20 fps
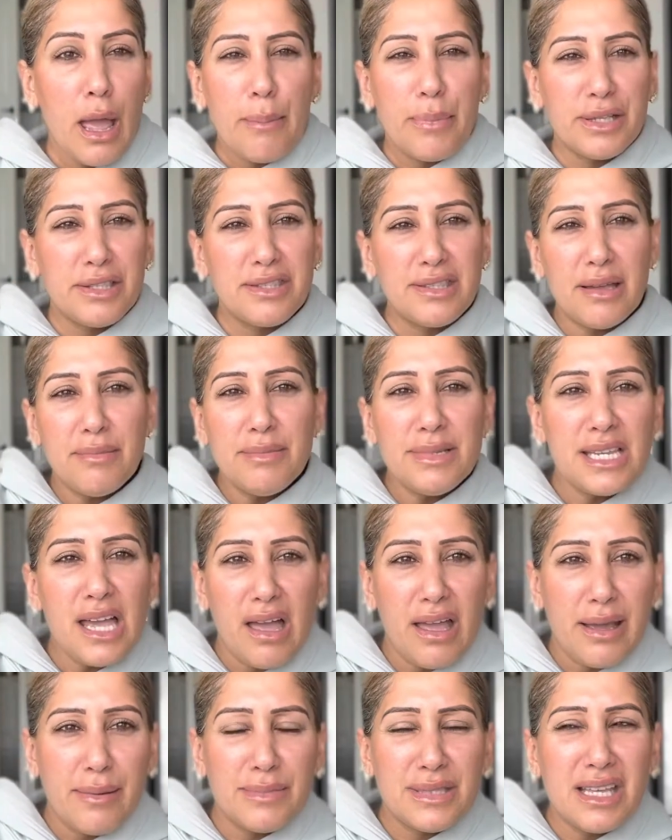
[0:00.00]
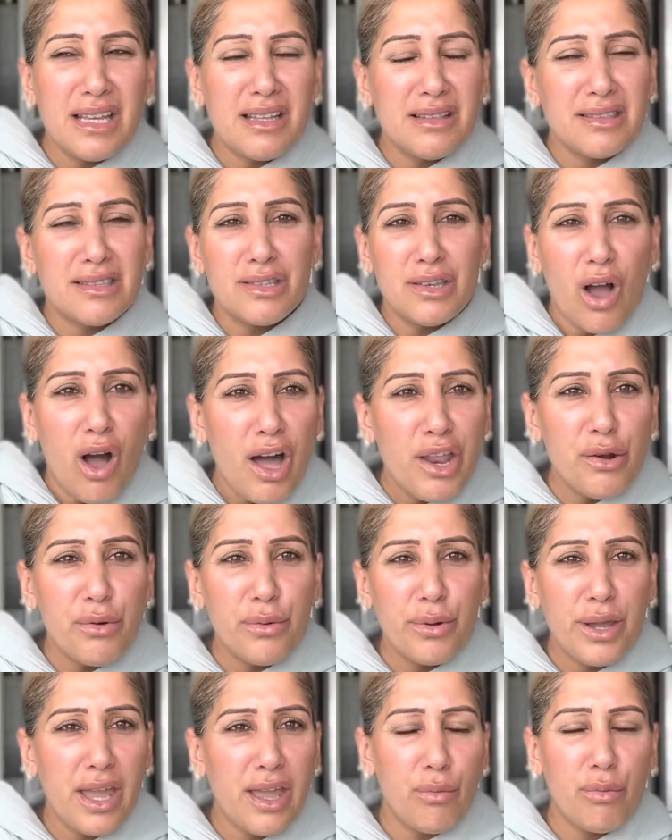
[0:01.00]
but sometimes it's not
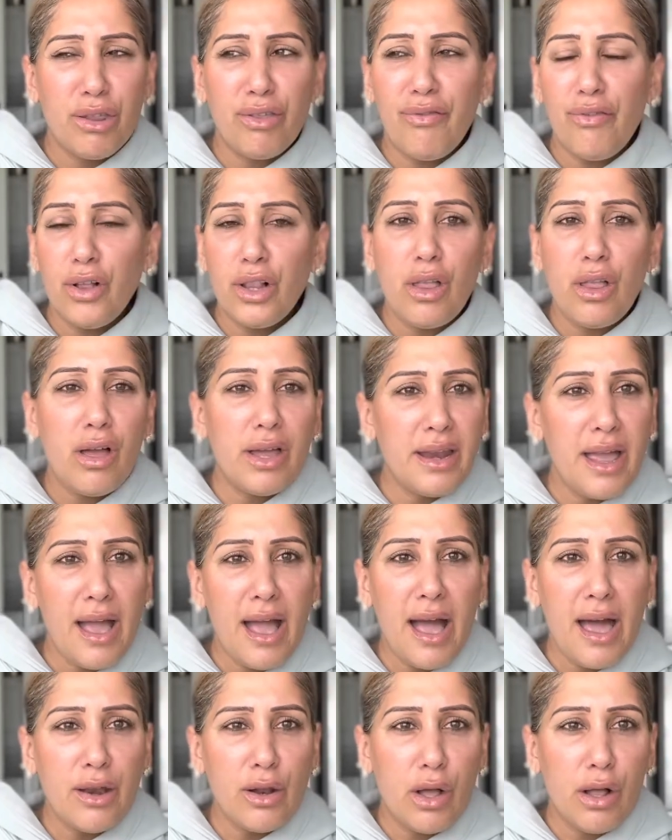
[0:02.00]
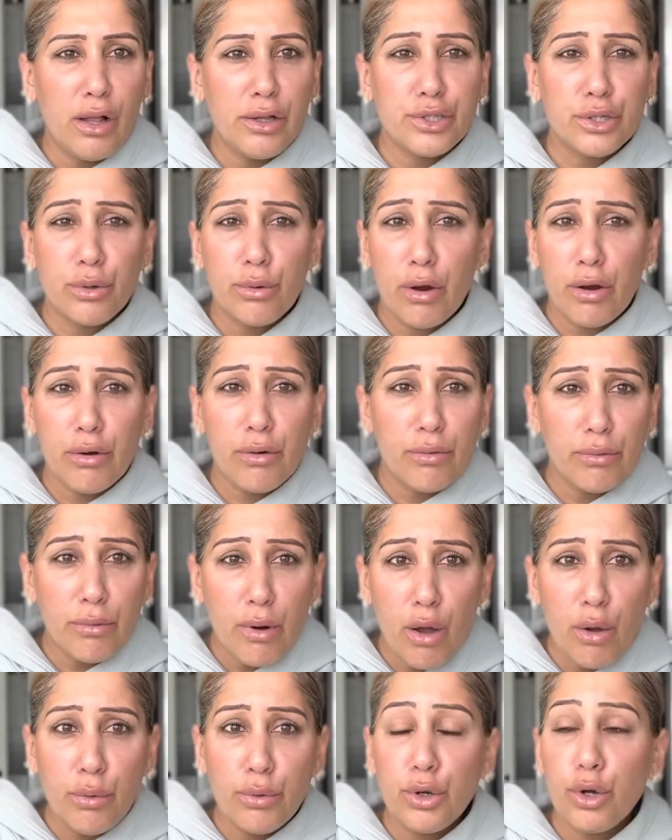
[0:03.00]
okay with full-on adults who are
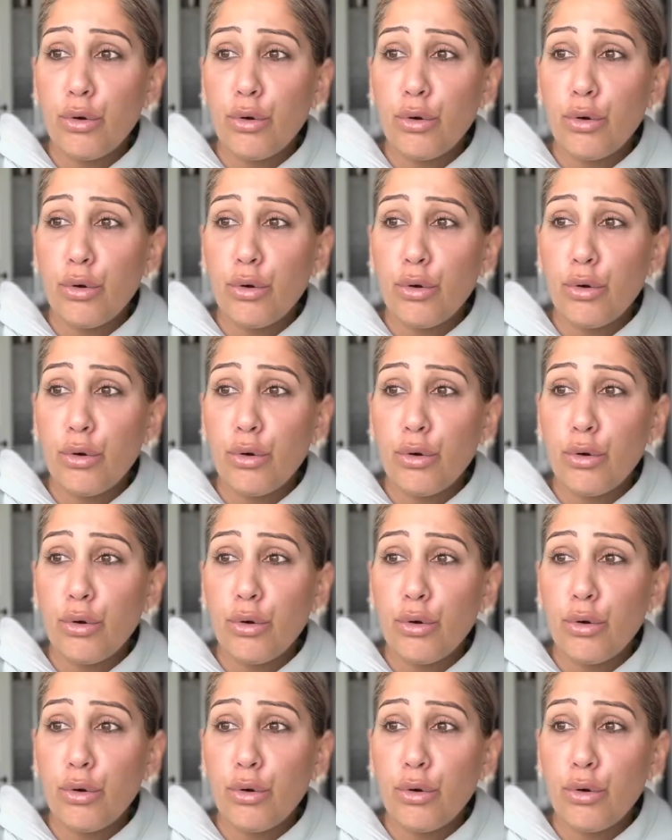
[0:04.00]
grown,